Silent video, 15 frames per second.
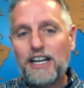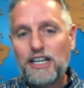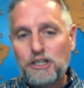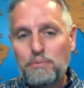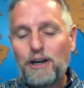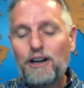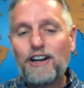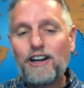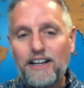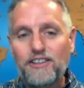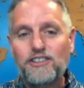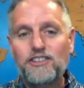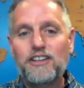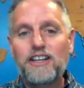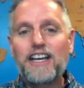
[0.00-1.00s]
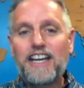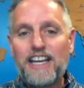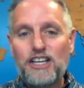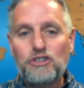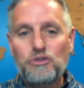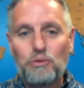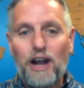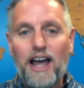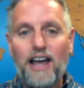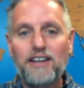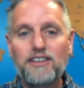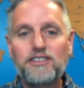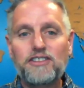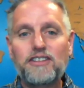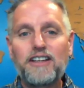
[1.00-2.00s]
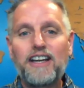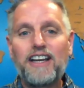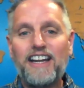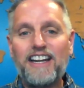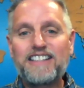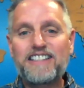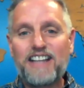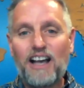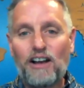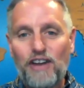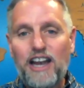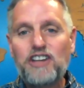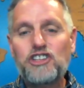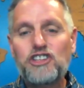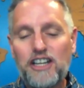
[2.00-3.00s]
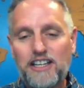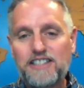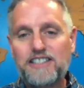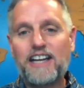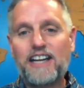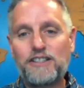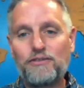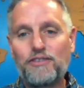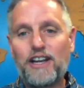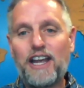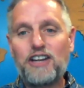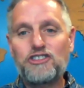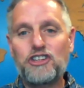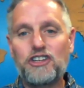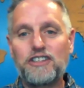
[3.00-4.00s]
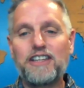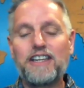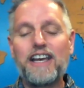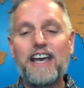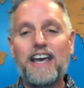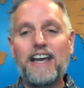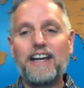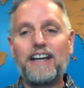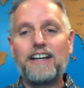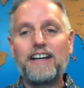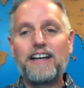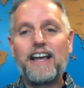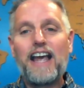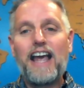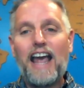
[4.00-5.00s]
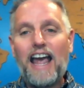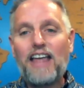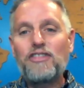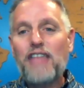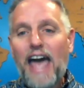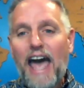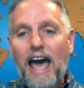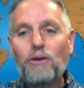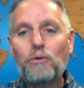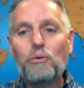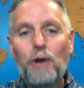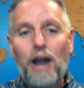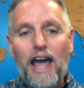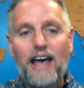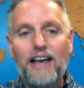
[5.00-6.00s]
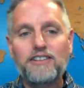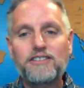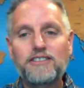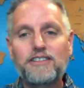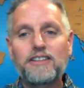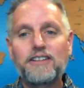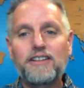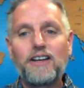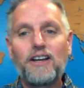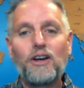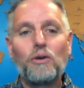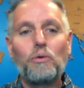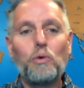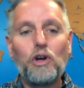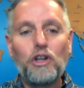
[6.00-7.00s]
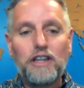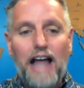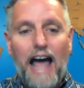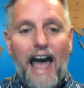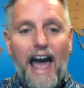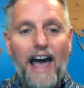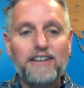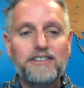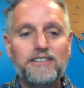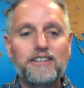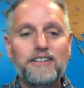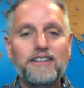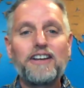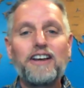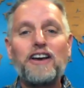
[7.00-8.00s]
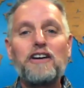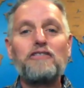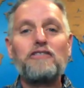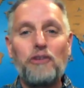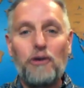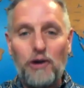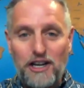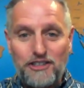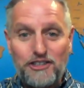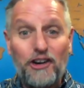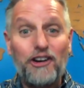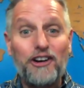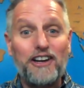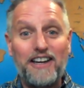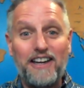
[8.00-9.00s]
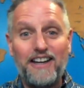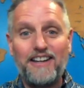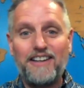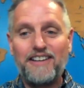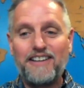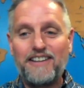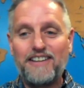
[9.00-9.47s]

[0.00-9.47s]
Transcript: experience his rest in salvation and sanctification today. And that rest will last for eternity.